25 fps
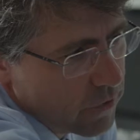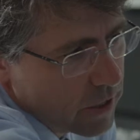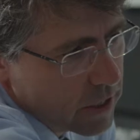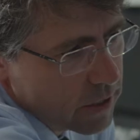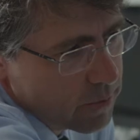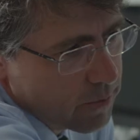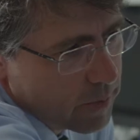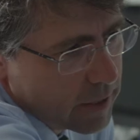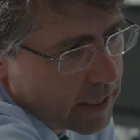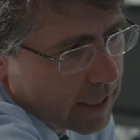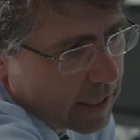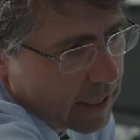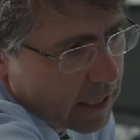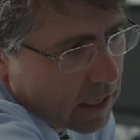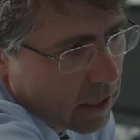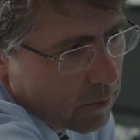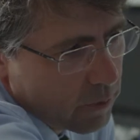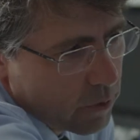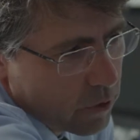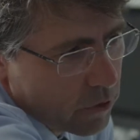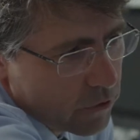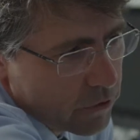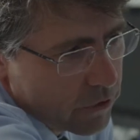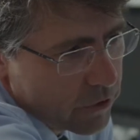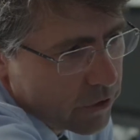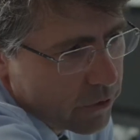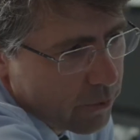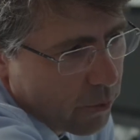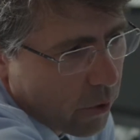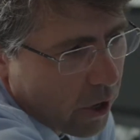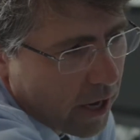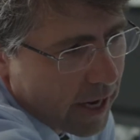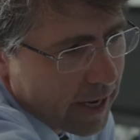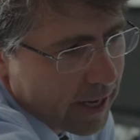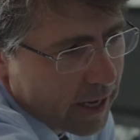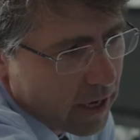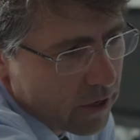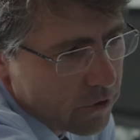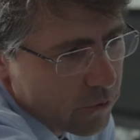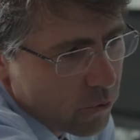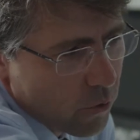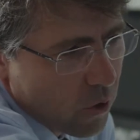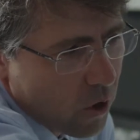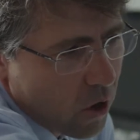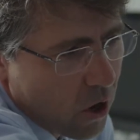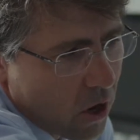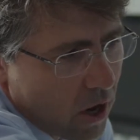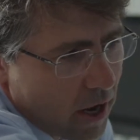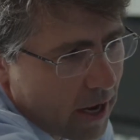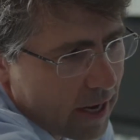see, explains a
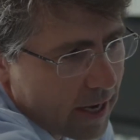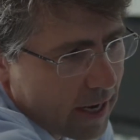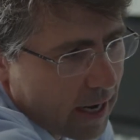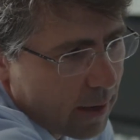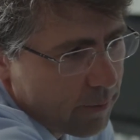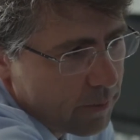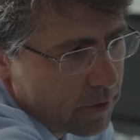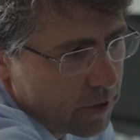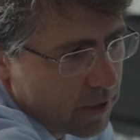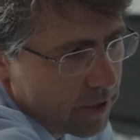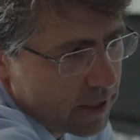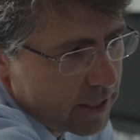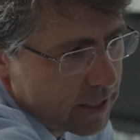lot